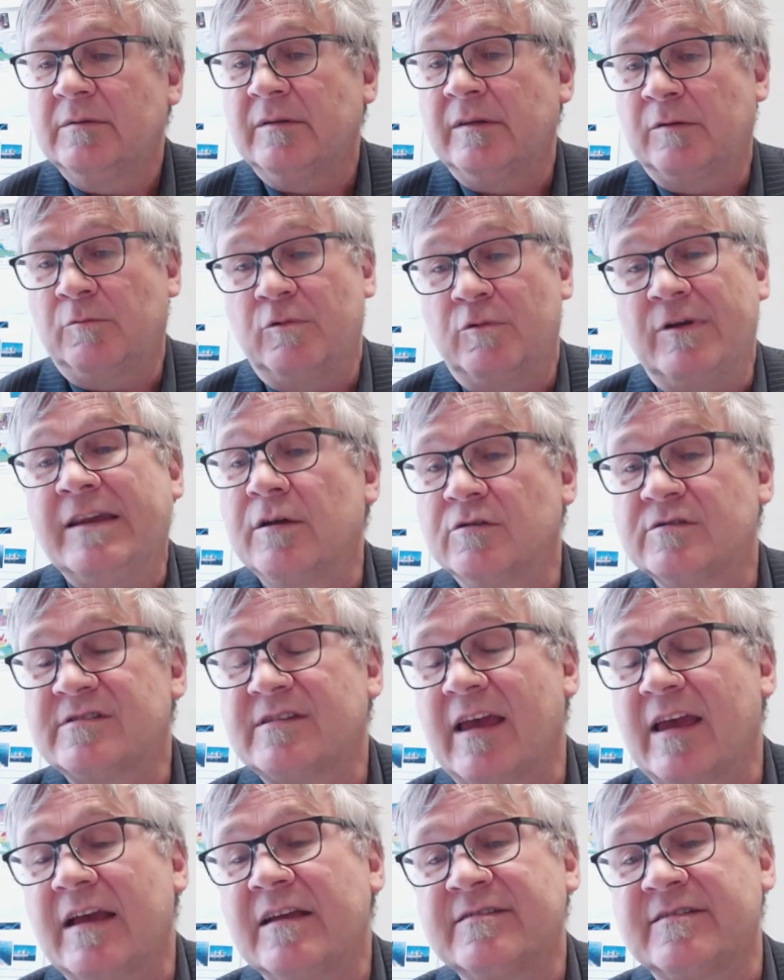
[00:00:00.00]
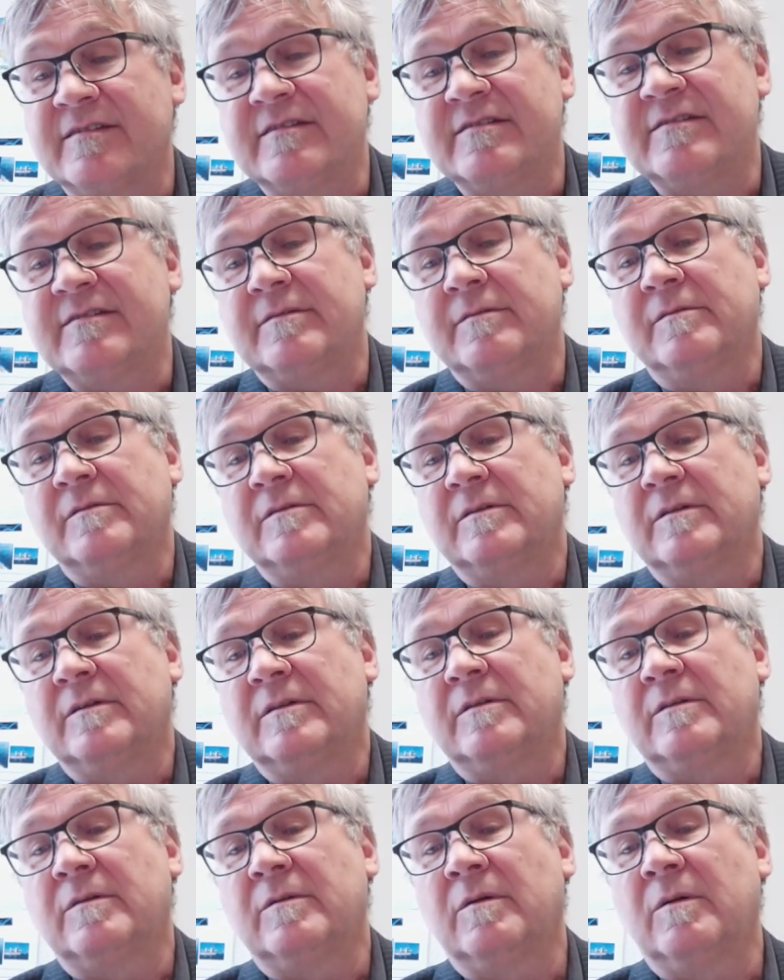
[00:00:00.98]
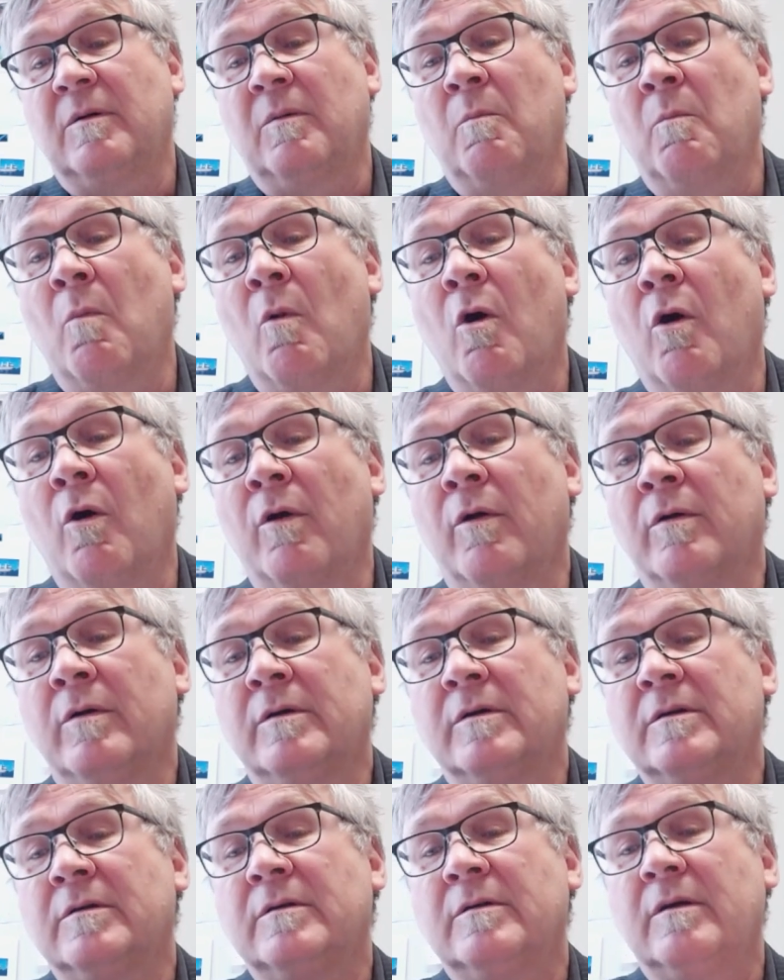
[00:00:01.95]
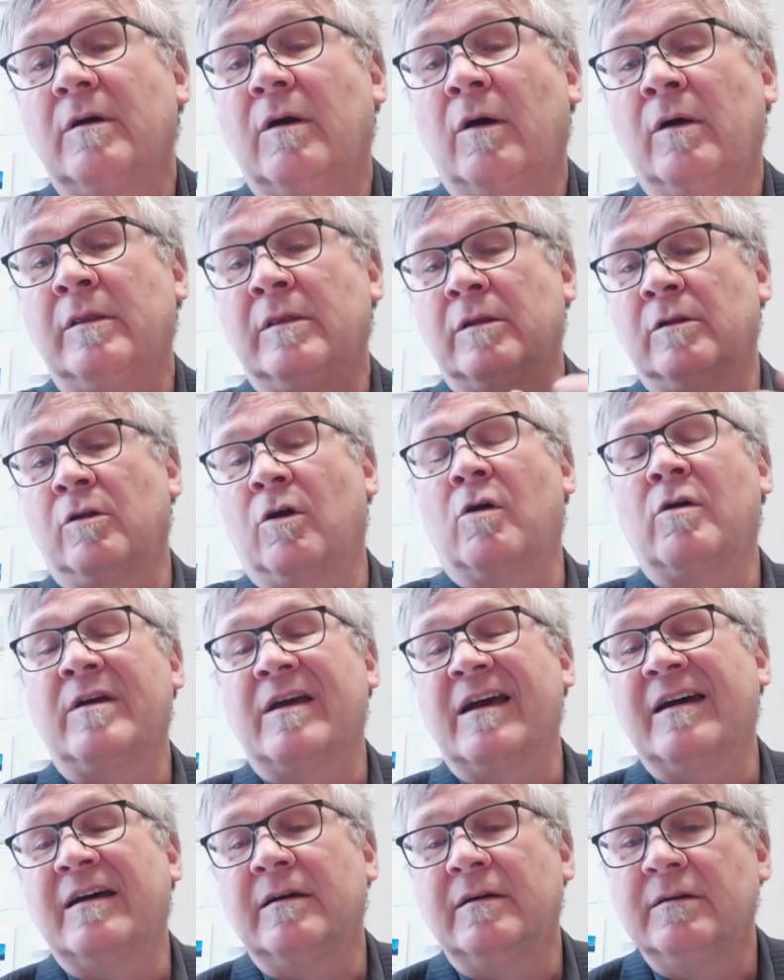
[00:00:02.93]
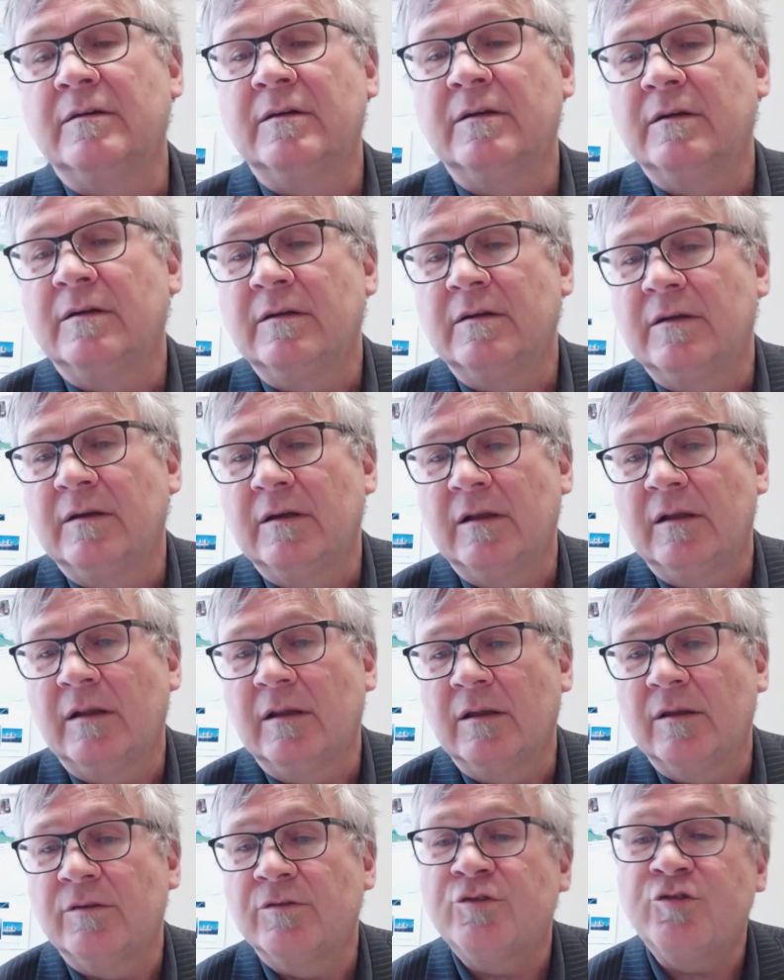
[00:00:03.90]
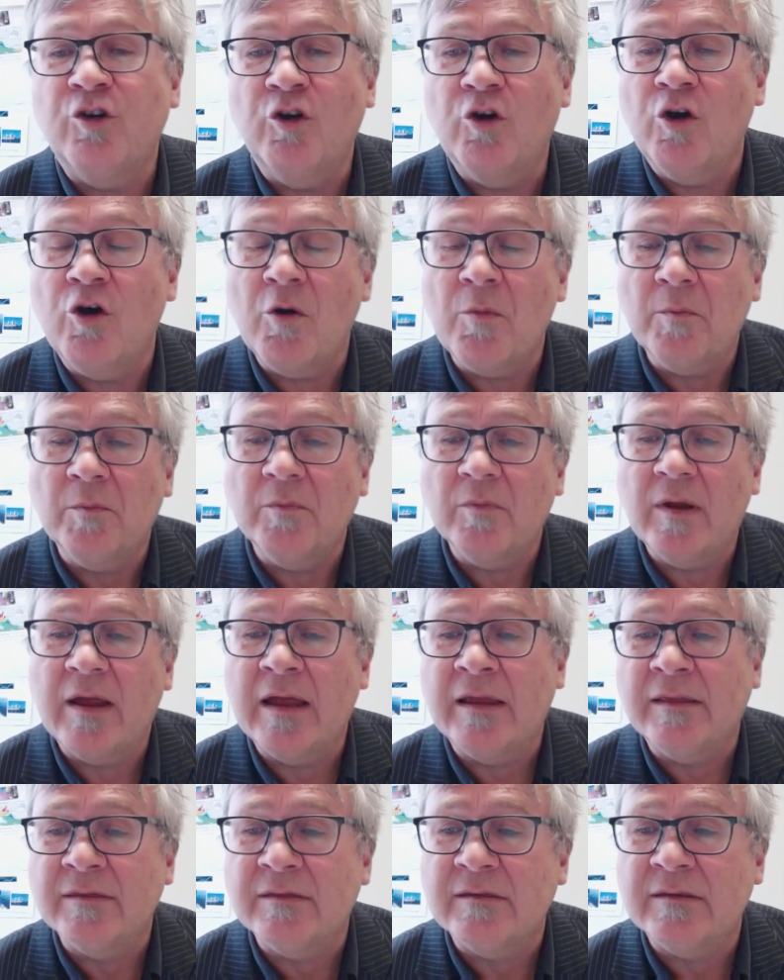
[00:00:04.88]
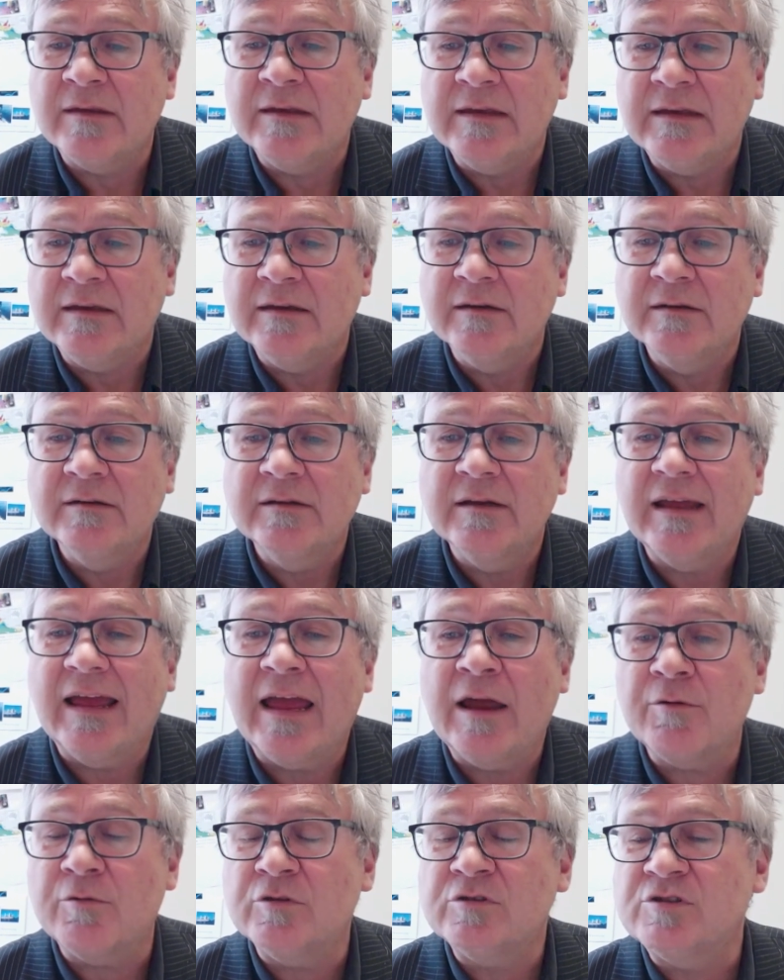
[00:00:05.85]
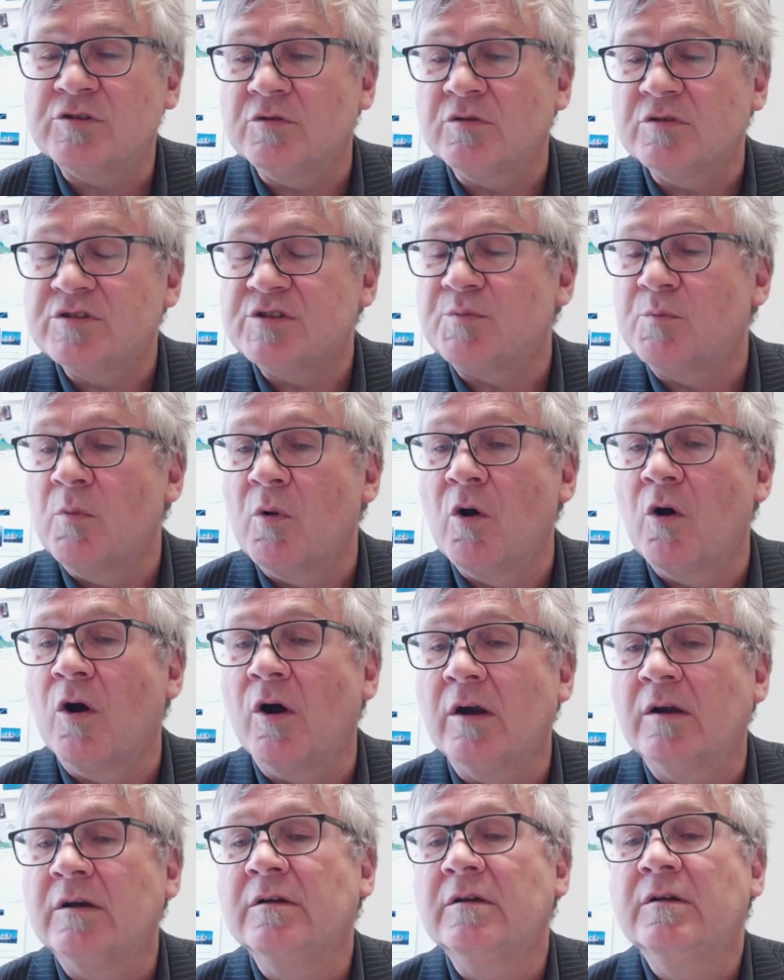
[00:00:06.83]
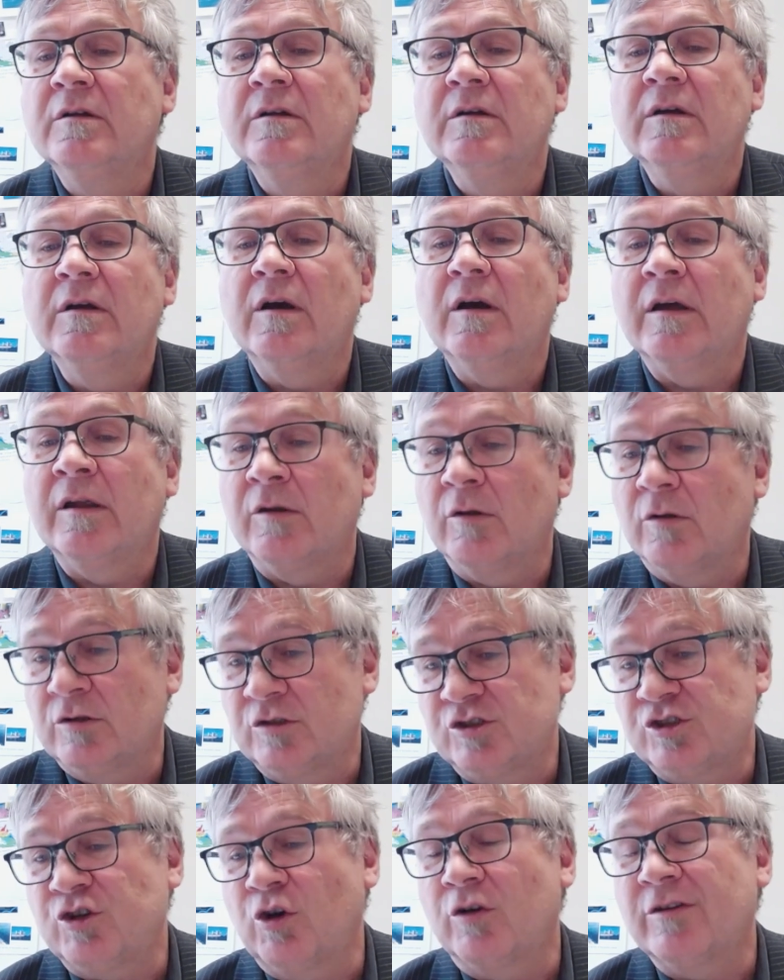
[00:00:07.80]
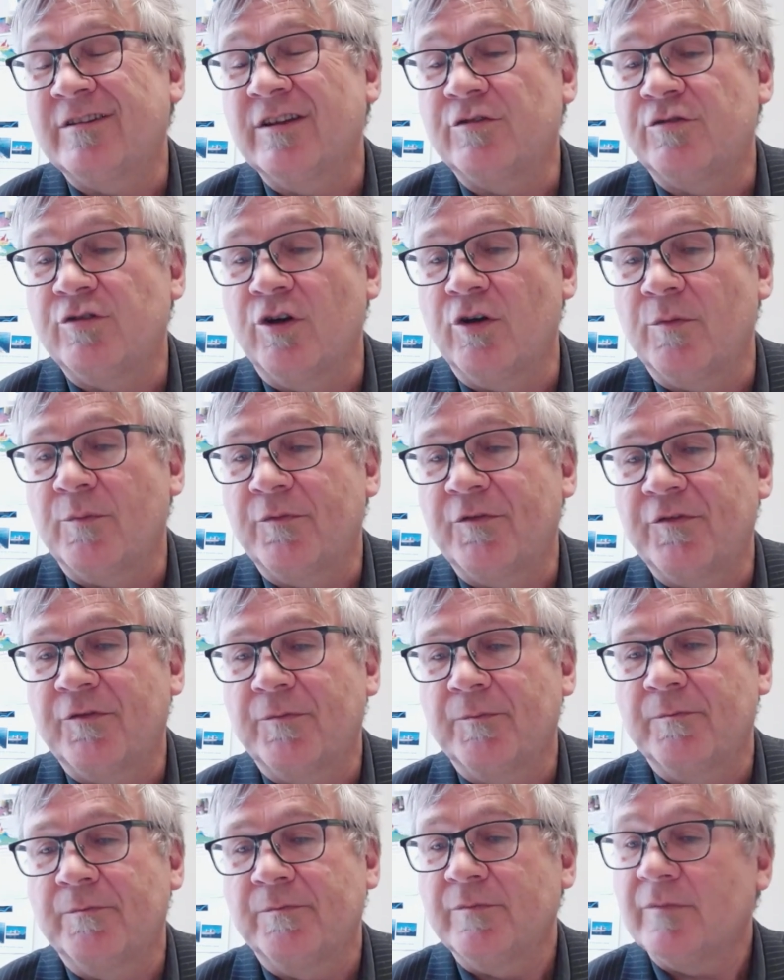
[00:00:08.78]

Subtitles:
the greenhouse gases more on the longer term, and the aerosols more on shorter terms.